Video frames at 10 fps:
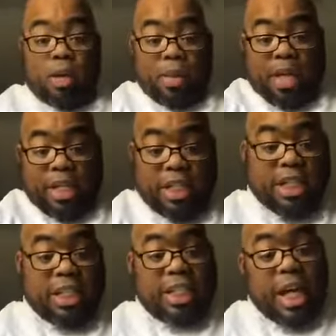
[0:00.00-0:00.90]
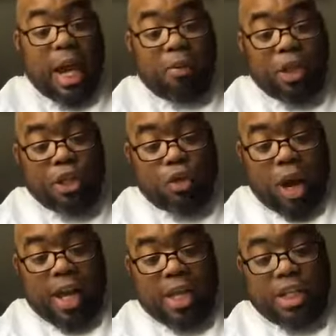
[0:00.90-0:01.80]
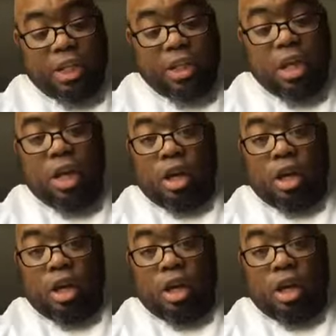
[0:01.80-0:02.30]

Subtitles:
because this is the side with the striations.